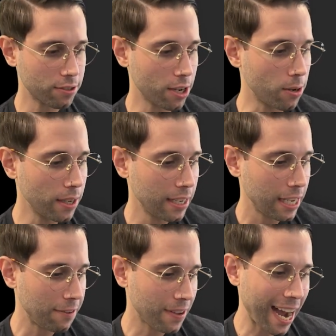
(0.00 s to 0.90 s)
So
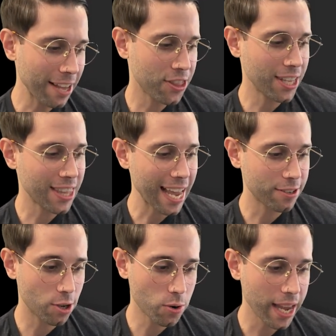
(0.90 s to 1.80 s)
if I think that
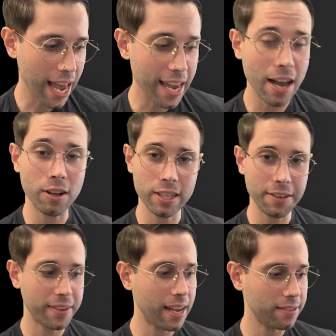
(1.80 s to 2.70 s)
is okay, I'll
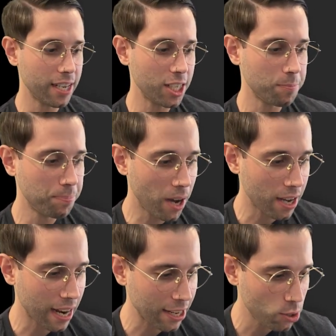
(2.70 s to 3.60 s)
leave it as is,
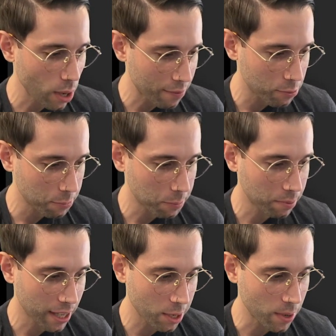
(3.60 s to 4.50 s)
but I do have room to
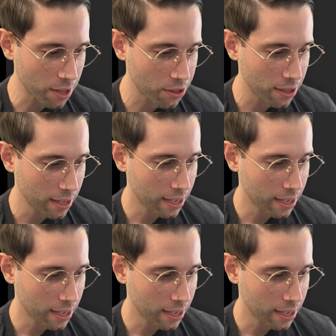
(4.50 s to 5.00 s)
play with.